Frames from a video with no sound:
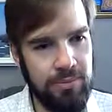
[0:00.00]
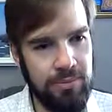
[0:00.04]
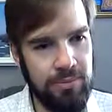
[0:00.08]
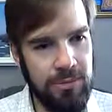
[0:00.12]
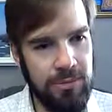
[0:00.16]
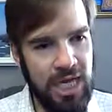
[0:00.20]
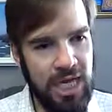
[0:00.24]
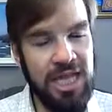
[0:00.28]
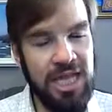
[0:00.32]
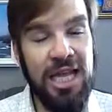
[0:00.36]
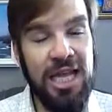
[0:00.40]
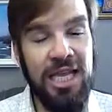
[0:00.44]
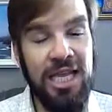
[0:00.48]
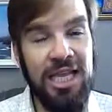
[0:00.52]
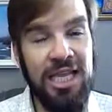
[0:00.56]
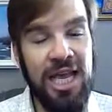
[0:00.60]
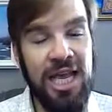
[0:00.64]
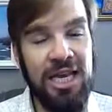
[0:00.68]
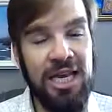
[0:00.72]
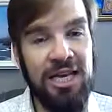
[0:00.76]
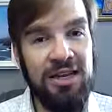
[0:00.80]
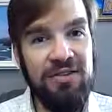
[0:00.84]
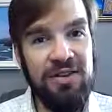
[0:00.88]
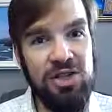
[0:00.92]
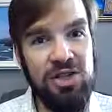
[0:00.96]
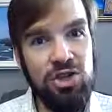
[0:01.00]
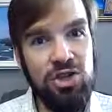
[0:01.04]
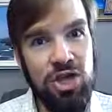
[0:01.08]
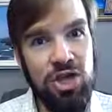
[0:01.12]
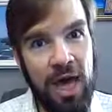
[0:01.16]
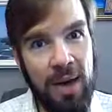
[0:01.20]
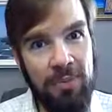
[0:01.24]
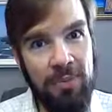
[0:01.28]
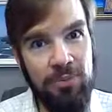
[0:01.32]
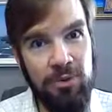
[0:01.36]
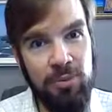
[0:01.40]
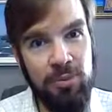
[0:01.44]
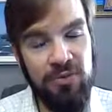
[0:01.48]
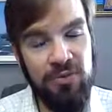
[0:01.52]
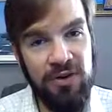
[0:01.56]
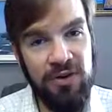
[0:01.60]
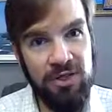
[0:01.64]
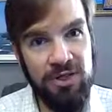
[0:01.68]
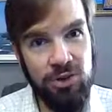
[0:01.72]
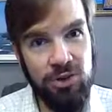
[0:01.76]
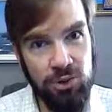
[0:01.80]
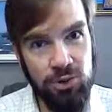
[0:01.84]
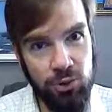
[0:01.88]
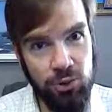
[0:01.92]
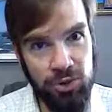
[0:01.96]
And then at the end of each chapter,
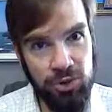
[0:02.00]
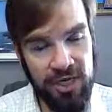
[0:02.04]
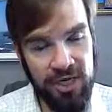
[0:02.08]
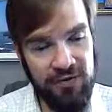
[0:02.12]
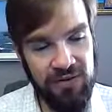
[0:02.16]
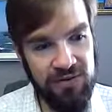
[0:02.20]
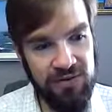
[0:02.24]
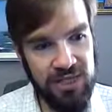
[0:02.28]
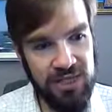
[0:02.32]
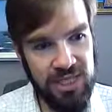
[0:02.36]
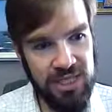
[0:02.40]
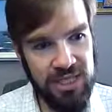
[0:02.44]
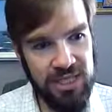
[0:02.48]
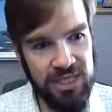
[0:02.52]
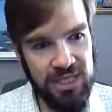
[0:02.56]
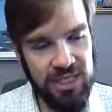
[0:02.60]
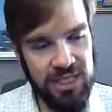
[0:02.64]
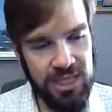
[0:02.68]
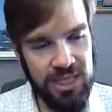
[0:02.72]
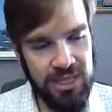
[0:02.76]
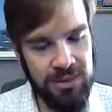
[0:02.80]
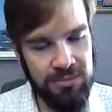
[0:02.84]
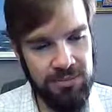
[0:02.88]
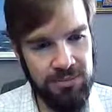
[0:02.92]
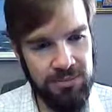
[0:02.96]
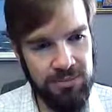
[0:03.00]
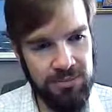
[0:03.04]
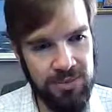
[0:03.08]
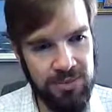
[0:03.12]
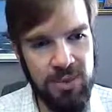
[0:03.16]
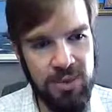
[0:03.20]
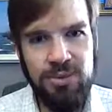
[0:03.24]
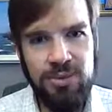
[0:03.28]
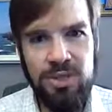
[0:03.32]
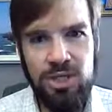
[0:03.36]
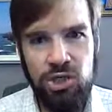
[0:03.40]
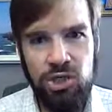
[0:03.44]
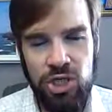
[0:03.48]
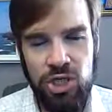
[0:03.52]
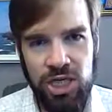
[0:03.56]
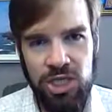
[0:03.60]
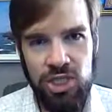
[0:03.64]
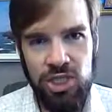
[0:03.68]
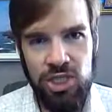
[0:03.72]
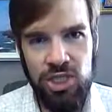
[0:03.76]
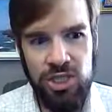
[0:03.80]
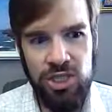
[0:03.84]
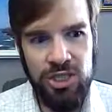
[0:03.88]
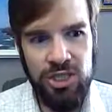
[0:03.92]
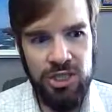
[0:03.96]
Professor Noor gives us some
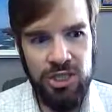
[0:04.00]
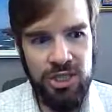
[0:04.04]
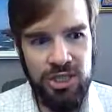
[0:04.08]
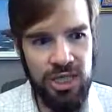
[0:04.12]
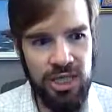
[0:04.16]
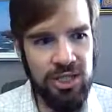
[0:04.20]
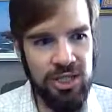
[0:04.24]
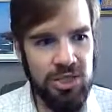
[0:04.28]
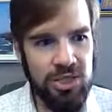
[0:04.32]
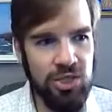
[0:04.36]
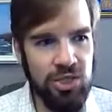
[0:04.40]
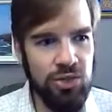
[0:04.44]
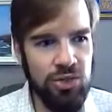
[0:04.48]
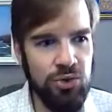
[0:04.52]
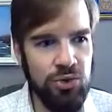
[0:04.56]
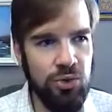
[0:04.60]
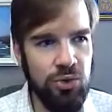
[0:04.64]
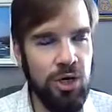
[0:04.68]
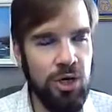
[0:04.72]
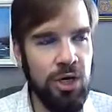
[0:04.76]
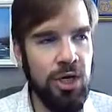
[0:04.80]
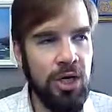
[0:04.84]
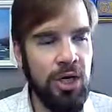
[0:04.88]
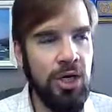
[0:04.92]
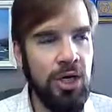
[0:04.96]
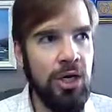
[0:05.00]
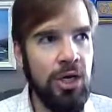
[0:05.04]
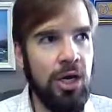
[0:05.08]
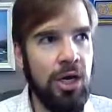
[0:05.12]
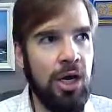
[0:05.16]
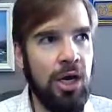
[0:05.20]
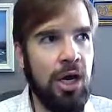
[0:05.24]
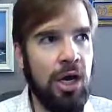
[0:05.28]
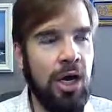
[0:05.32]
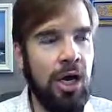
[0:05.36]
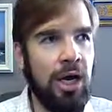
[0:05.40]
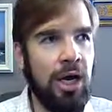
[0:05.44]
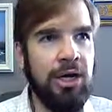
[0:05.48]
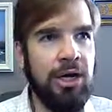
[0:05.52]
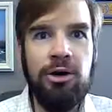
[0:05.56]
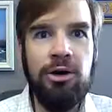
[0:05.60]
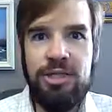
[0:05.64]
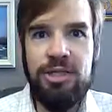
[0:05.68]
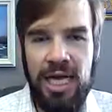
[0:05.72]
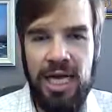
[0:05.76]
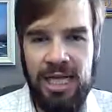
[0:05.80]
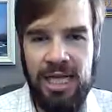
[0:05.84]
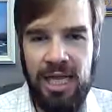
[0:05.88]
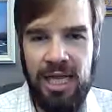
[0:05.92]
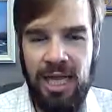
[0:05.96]
suggestions, things to do in our
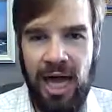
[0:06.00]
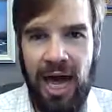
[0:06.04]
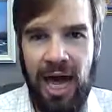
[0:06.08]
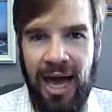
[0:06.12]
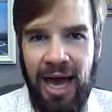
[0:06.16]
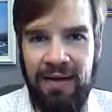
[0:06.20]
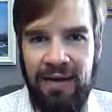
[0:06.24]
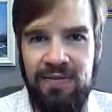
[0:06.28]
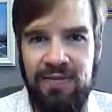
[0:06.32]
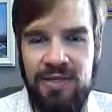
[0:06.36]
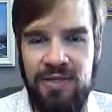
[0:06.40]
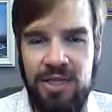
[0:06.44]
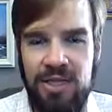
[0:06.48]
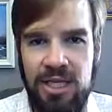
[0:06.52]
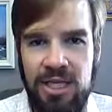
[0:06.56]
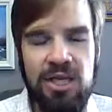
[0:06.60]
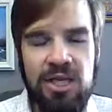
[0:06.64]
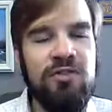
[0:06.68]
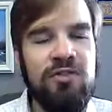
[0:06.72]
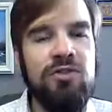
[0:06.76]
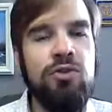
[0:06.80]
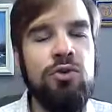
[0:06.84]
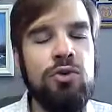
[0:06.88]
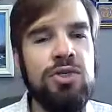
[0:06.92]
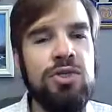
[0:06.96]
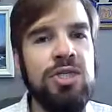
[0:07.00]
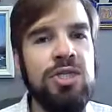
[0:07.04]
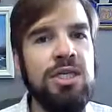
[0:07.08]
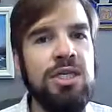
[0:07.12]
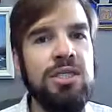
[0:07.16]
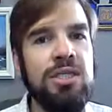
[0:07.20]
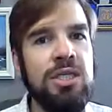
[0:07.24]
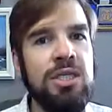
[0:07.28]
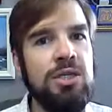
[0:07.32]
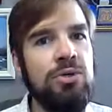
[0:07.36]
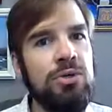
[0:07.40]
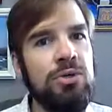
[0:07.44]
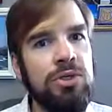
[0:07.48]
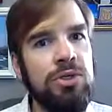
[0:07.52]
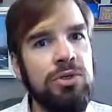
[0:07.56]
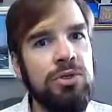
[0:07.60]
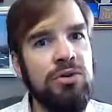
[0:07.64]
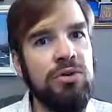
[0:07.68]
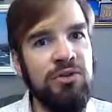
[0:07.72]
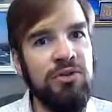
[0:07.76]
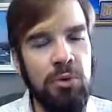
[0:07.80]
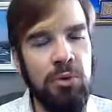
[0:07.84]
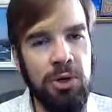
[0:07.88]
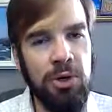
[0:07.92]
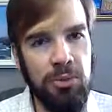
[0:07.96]
daily lives, and then, of course, things that you can do
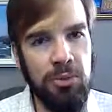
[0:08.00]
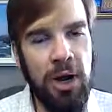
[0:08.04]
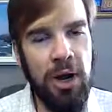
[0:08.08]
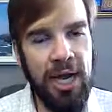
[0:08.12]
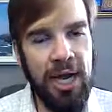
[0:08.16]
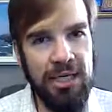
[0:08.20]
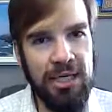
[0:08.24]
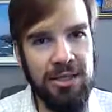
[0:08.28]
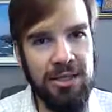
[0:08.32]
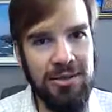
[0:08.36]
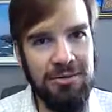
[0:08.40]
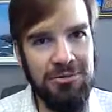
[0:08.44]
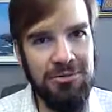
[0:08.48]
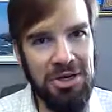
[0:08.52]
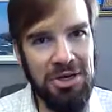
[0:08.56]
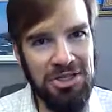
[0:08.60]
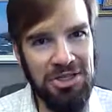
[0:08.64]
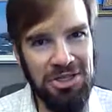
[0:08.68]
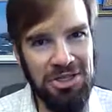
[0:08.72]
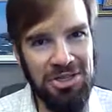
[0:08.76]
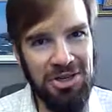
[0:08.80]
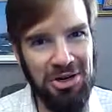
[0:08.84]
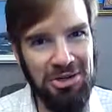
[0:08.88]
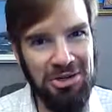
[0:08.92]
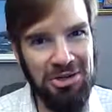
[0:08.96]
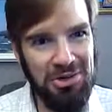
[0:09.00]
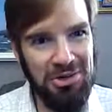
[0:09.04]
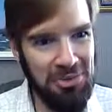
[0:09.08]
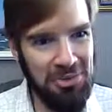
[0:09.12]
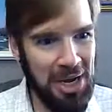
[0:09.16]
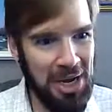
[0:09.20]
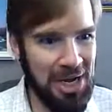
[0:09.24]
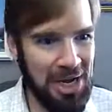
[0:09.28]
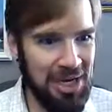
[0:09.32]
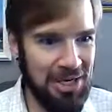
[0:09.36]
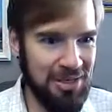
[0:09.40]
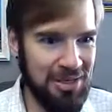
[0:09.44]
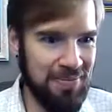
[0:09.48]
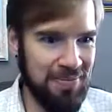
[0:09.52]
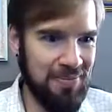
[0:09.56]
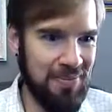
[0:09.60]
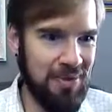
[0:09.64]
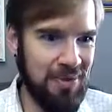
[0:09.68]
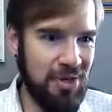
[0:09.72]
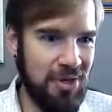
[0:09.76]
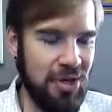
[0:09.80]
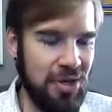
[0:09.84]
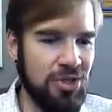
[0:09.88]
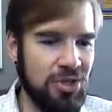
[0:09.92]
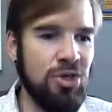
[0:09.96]
if you want to write, right? Start to write.
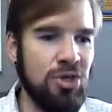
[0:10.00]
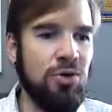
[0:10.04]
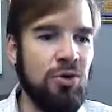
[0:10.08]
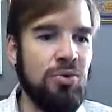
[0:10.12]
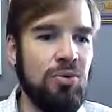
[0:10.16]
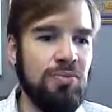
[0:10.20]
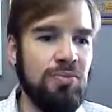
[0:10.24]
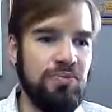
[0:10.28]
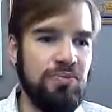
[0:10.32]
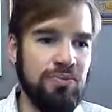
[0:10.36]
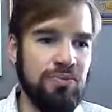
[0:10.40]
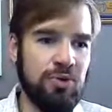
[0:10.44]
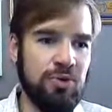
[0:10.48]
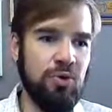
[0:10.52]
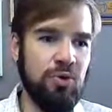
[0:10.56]
So, to